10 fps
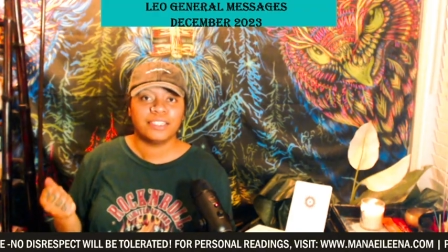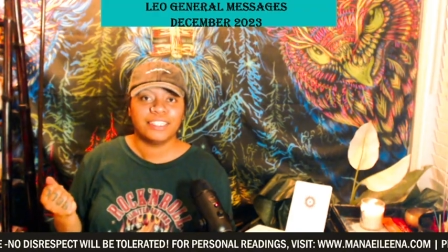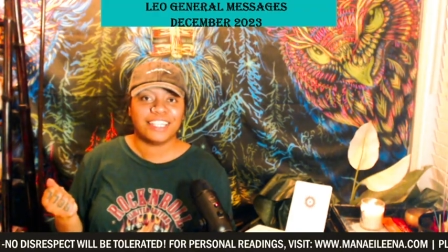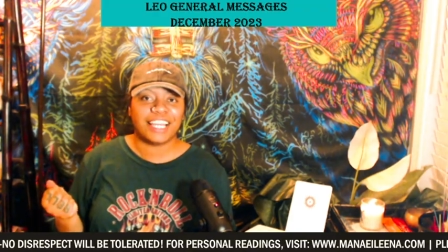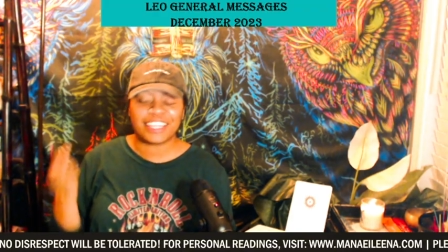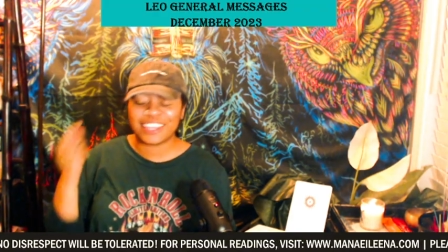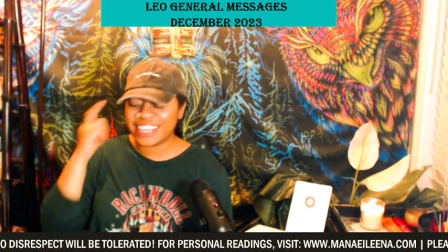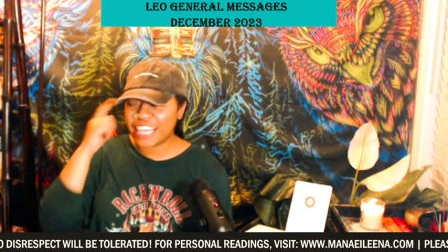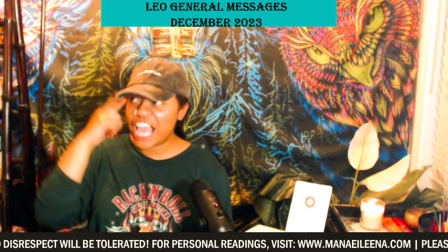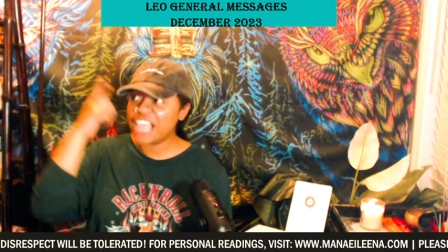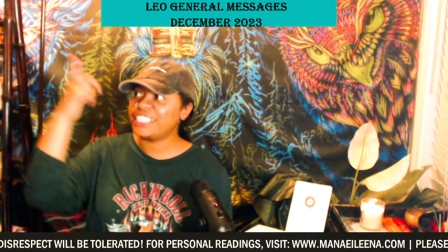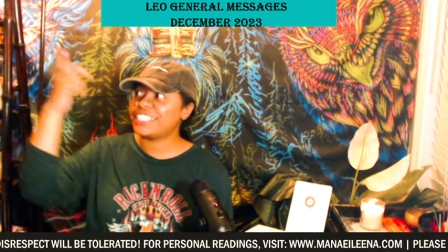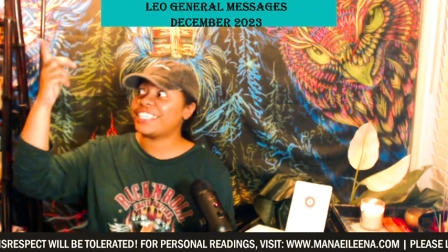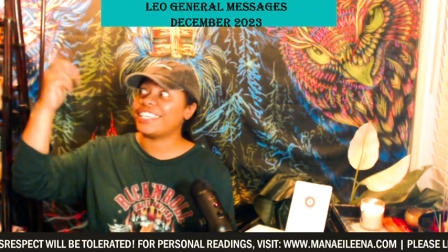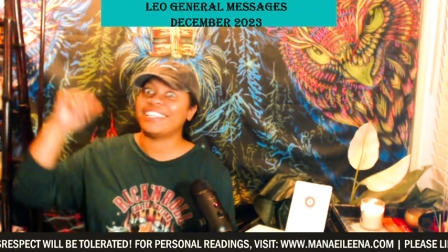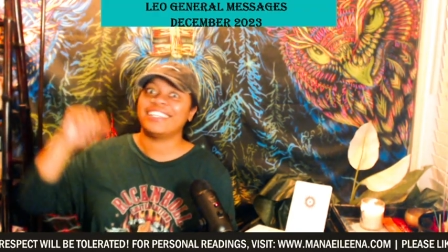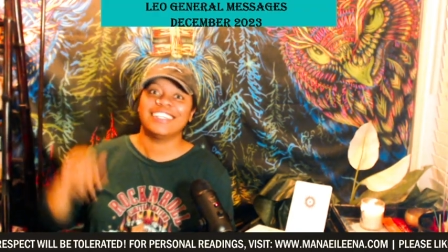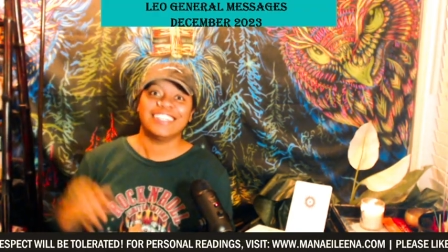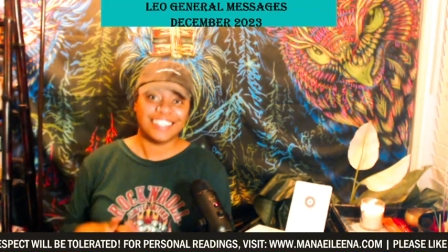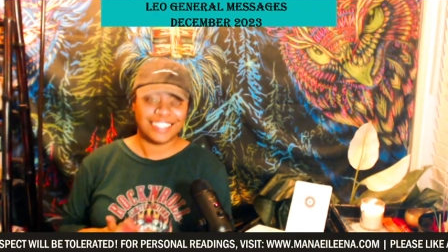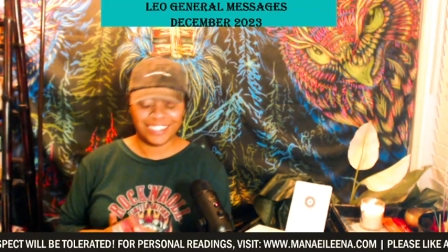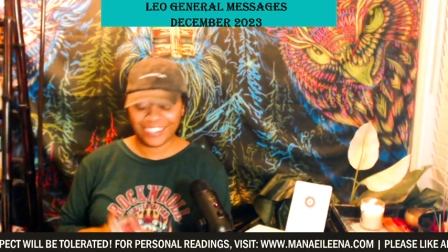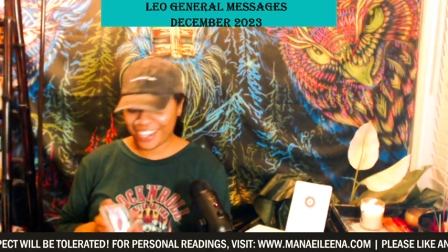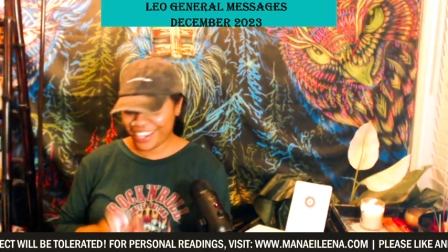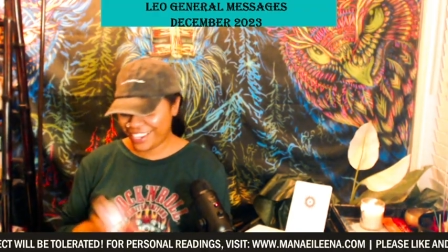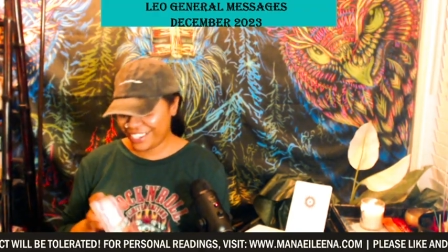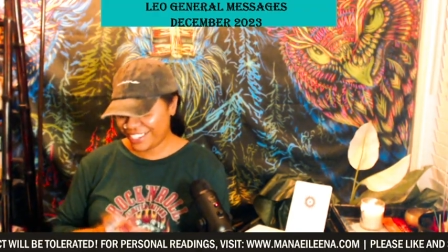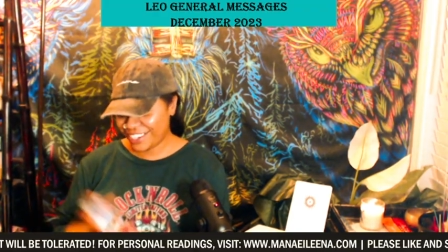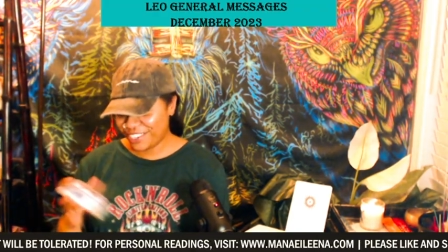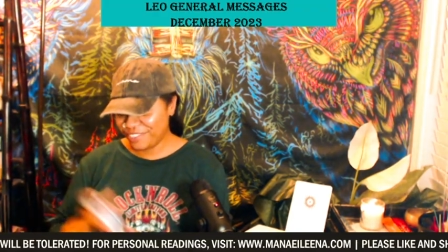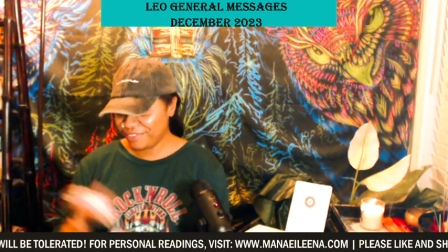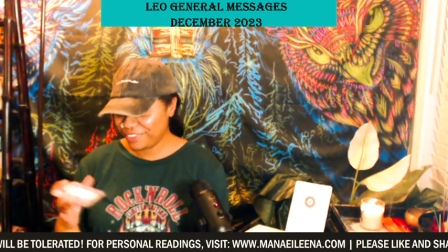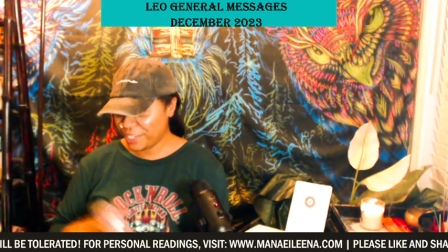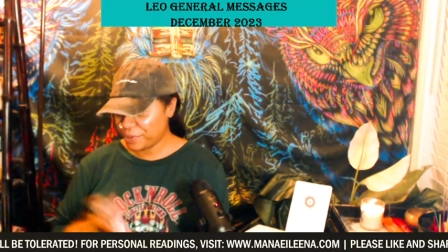Like, that's it. Okay, so here we